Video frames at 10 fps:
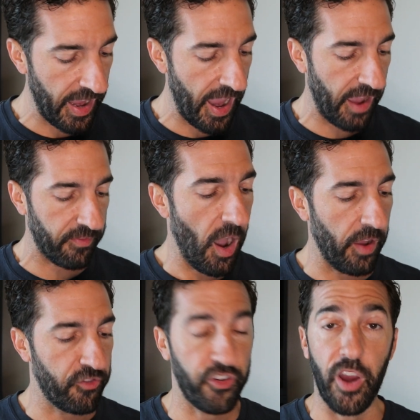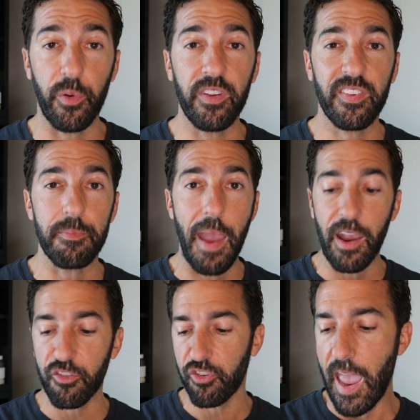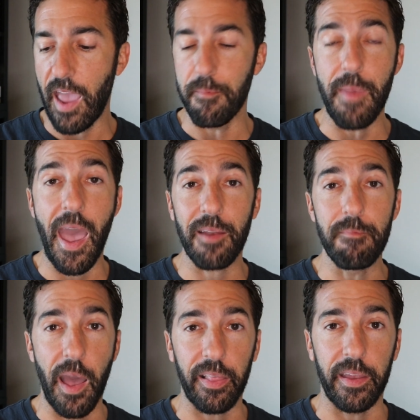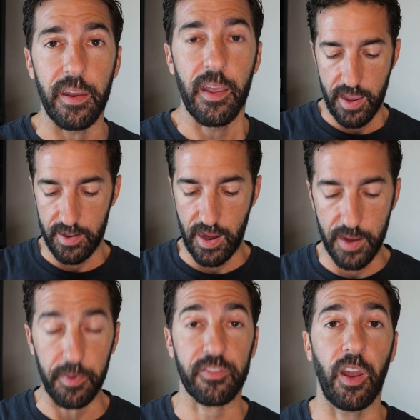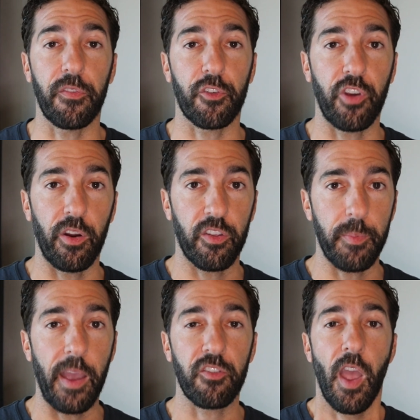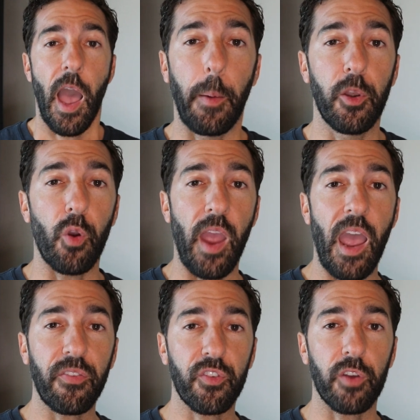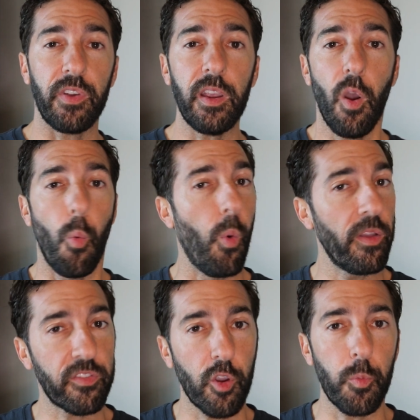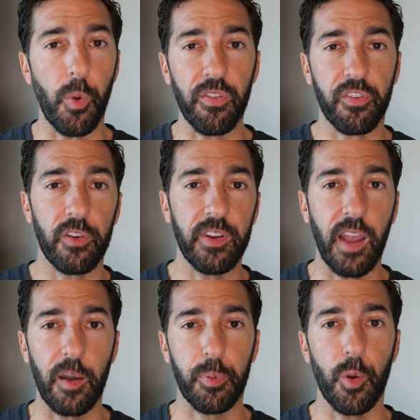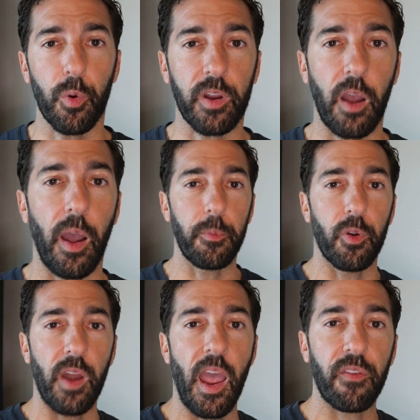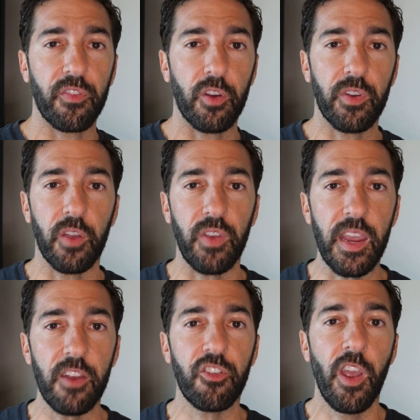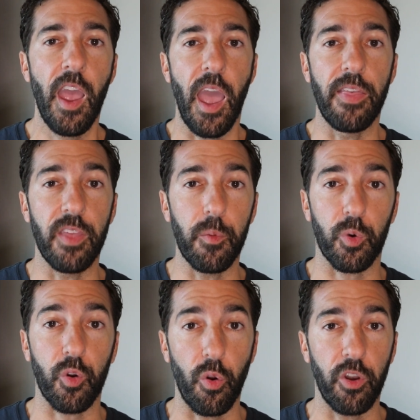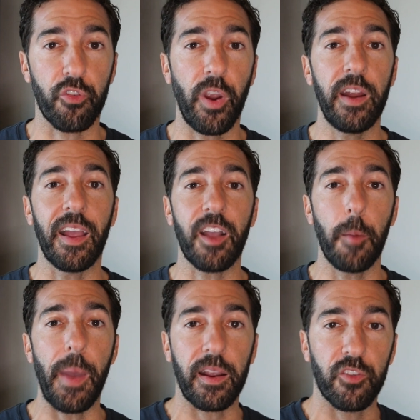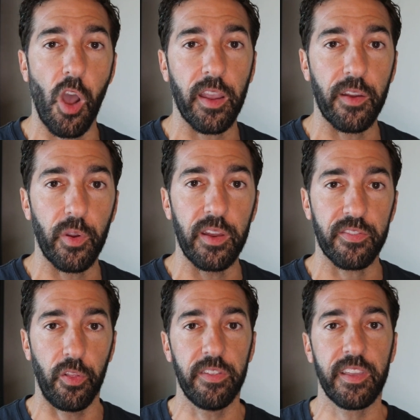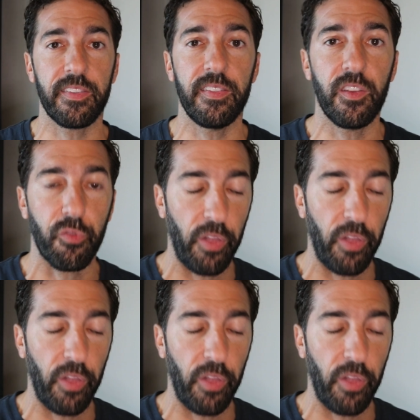have Cherry Smash and Mad Melon, and I am excited for Cherry Smash. I'm gonna do a half serving, one scoop, one serving kind of pre-workout. I'm doing a half serving of each, and then we're going to train and come back and talk ingredients. So let's get to these